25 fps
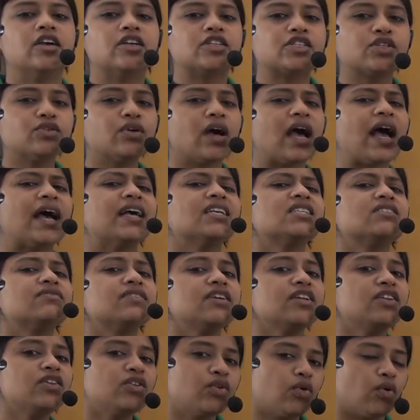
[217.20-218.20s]
So as we
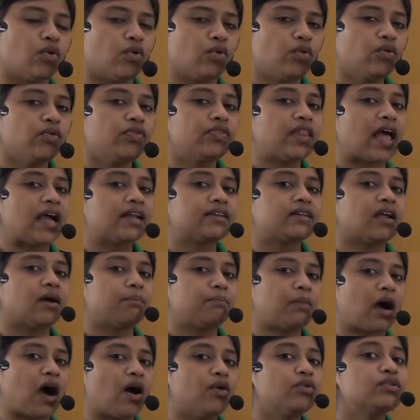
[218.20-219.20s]
know that
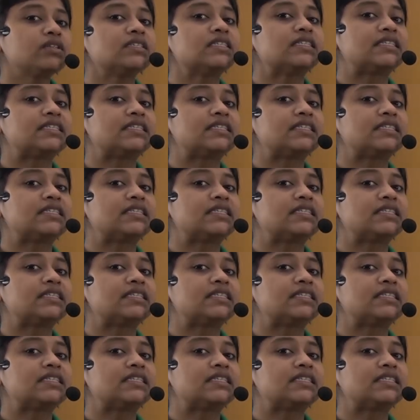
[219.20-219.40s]
about